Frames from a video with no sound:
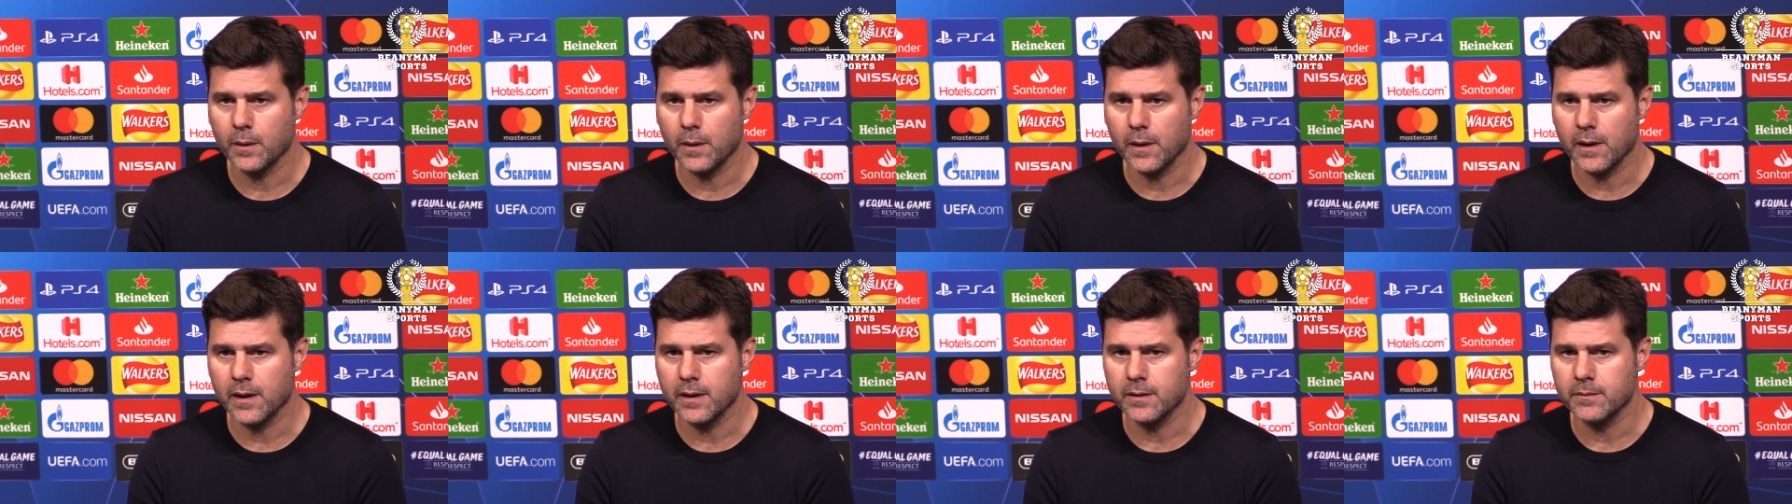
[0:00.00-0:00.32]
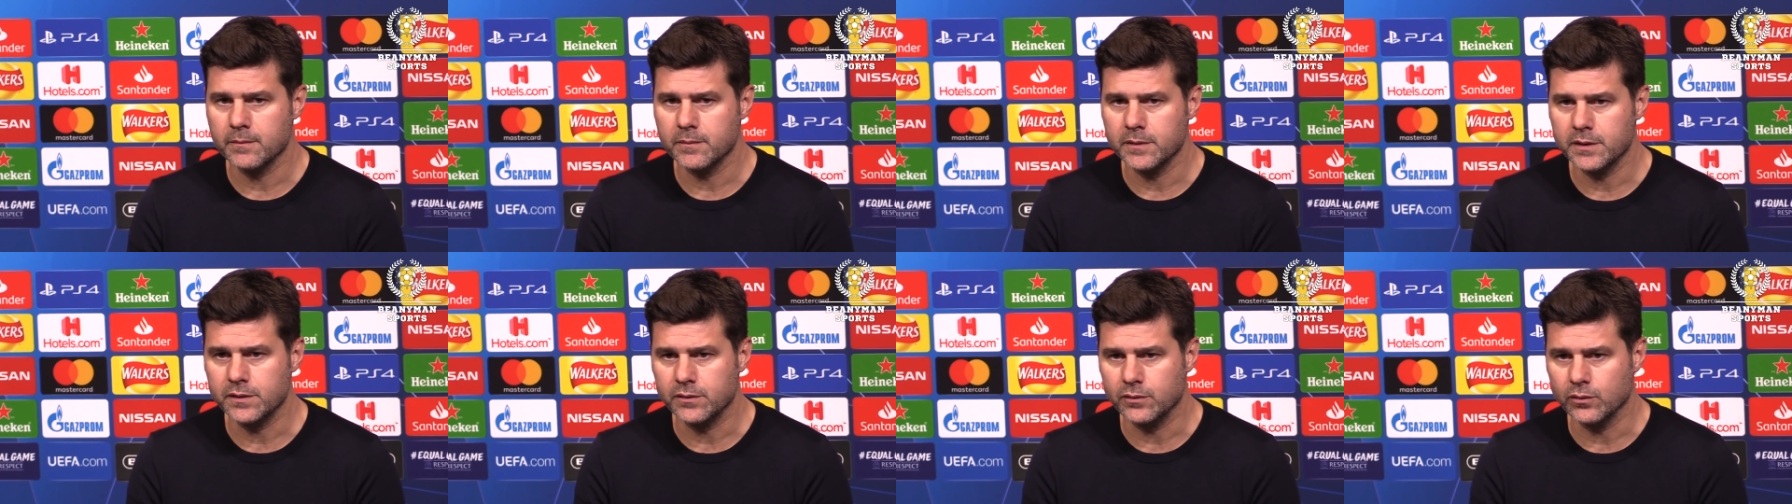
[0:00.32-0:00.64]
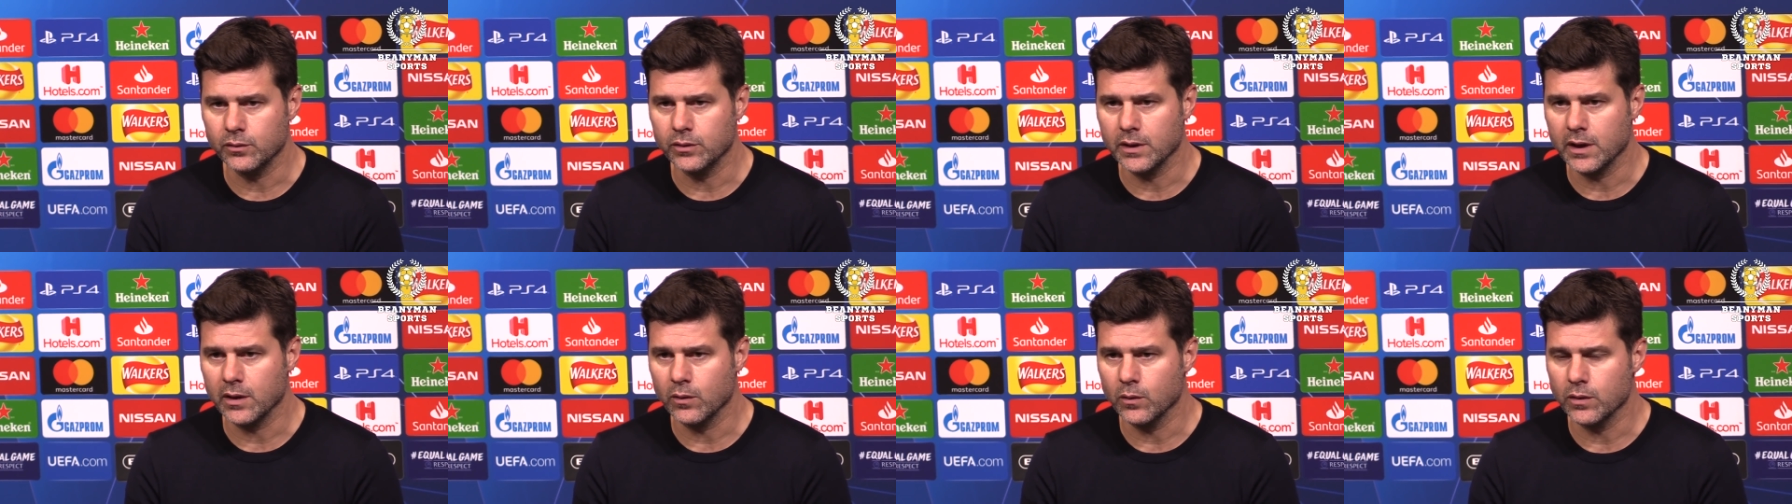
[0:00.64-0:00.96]
Um, it's
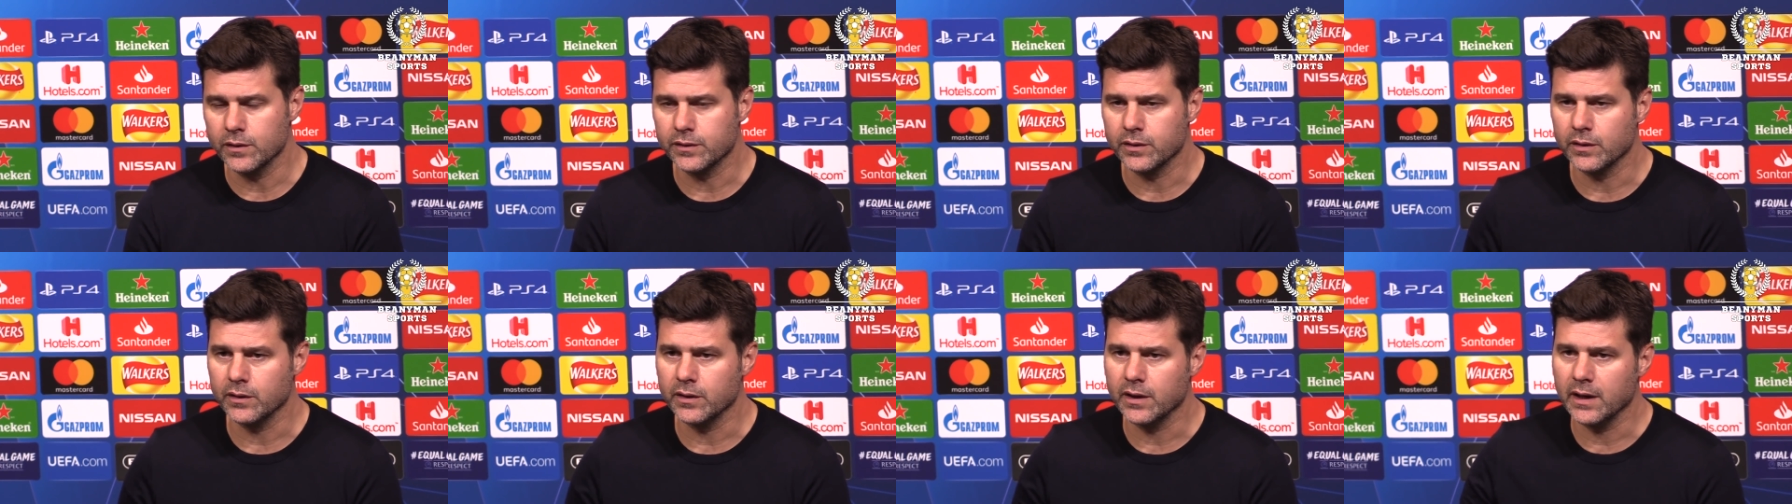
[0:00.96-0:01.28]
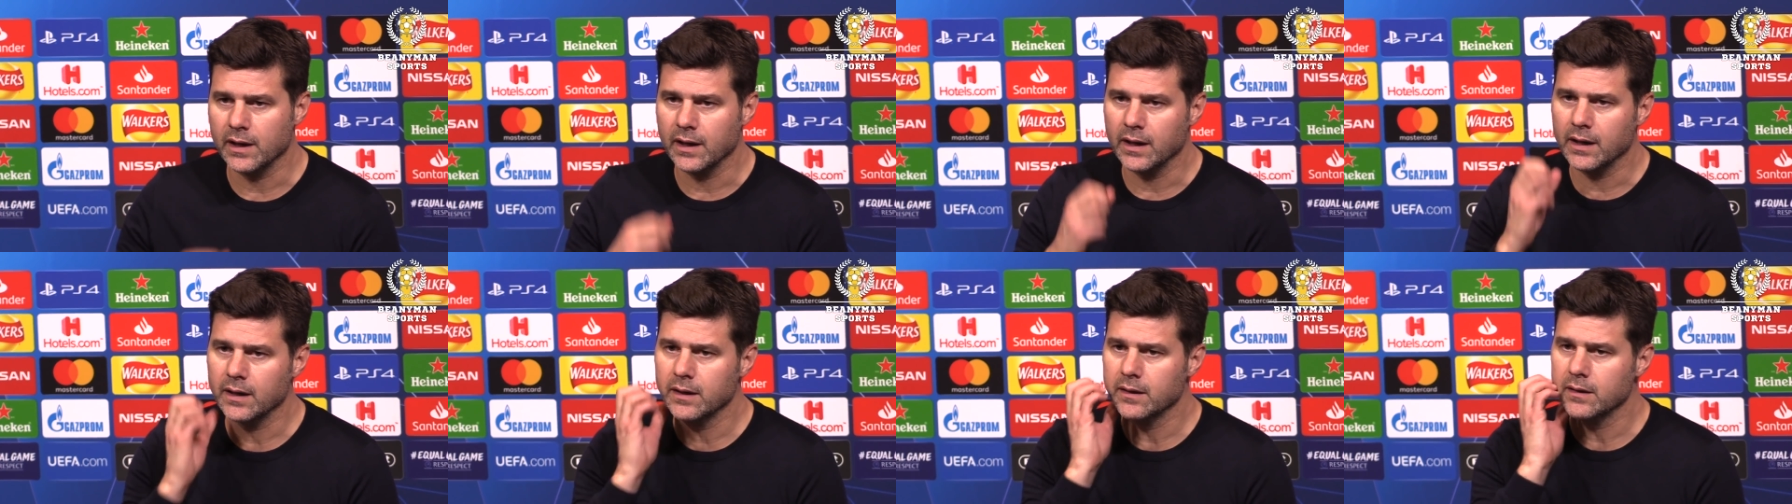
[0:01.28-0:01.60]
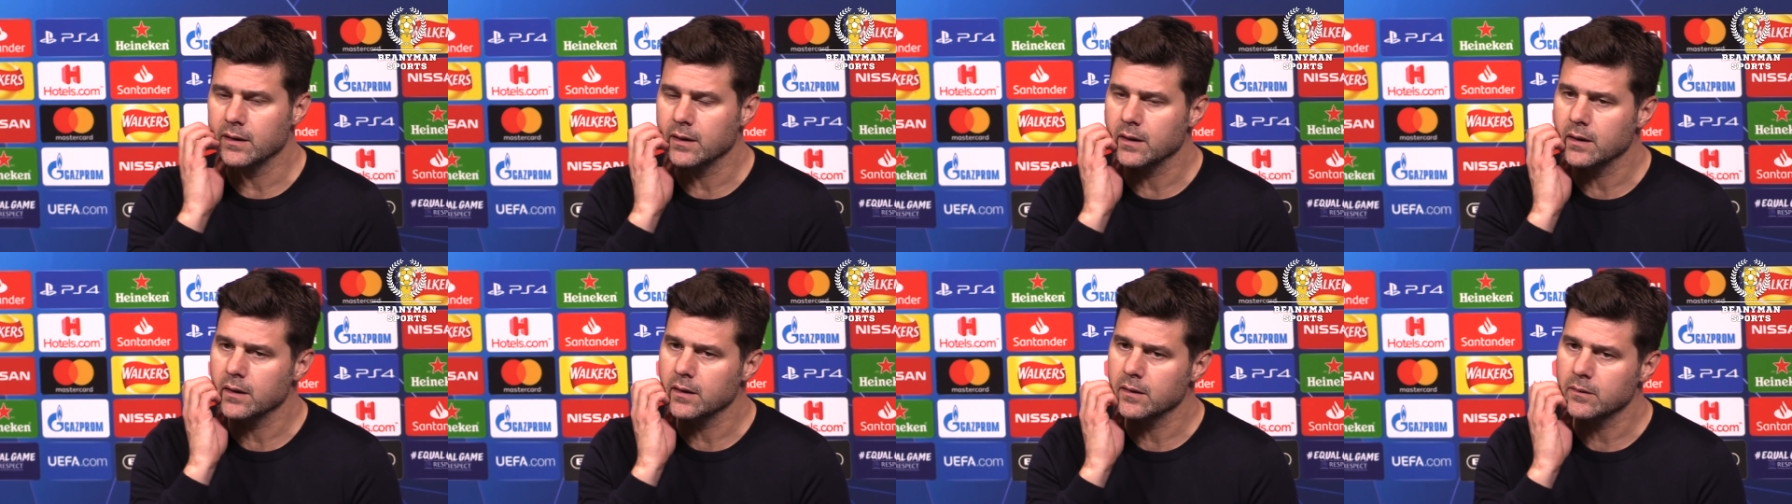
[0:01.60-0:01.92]
true that was on the end.
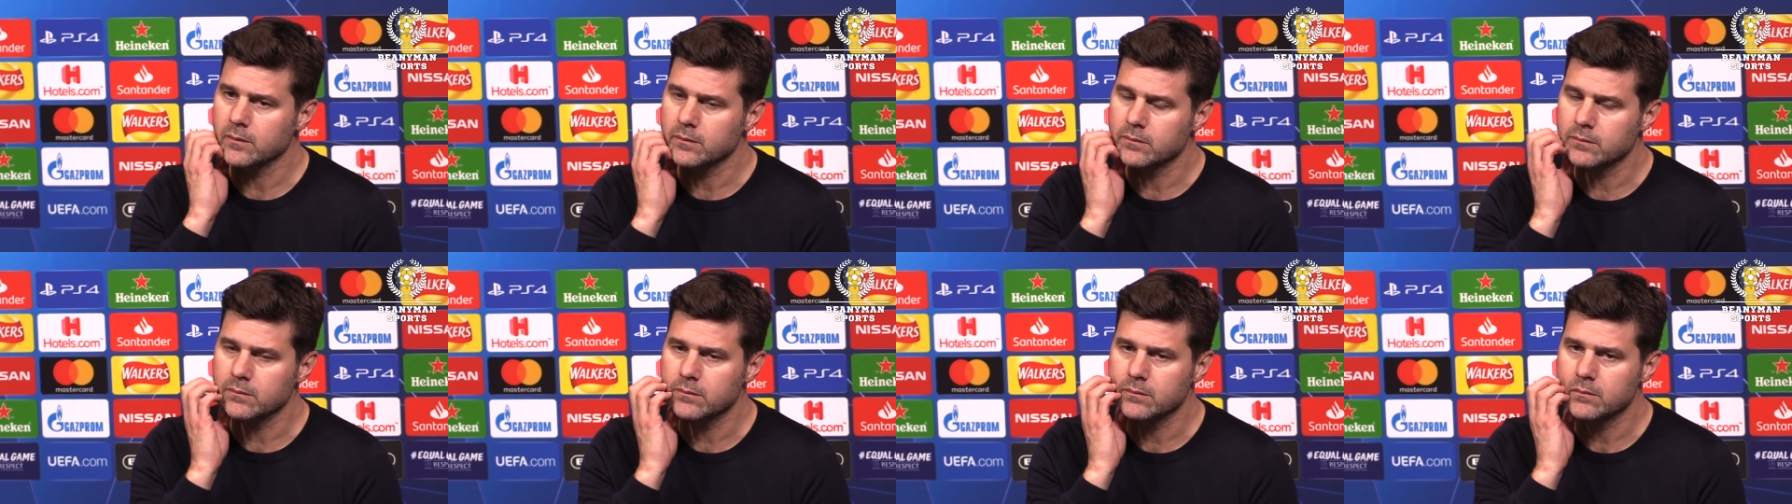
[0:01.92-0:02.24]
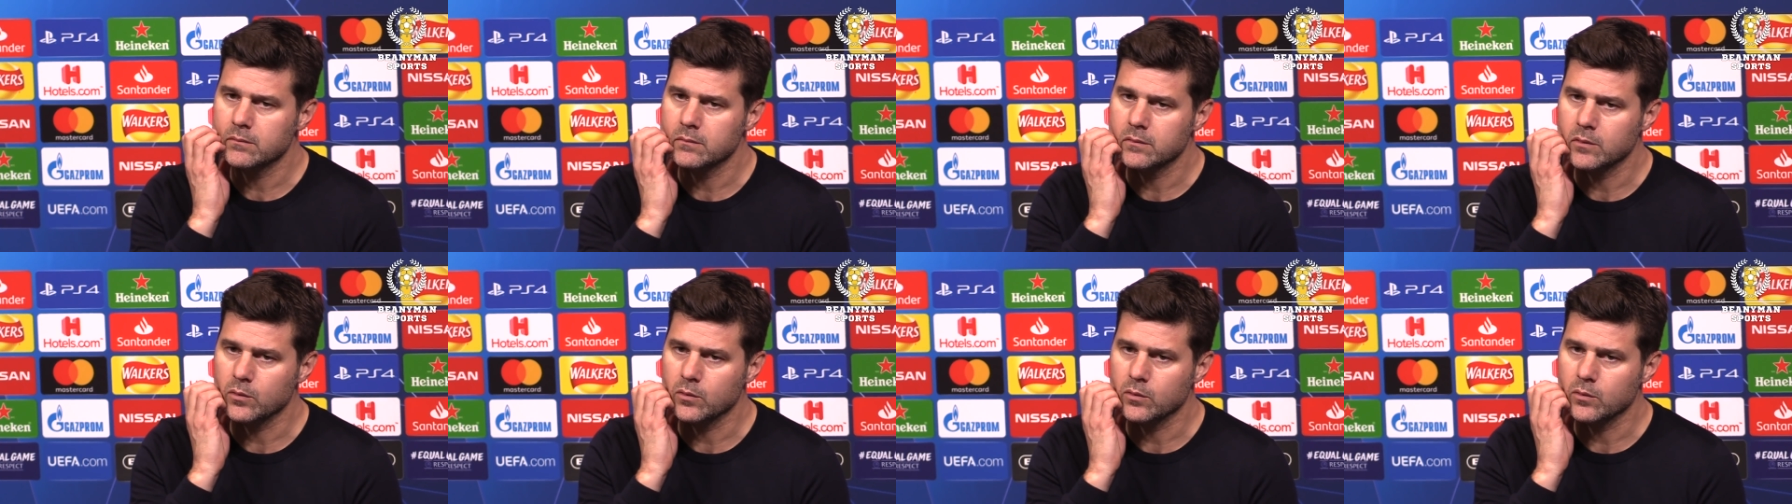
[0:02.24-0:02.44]
Um,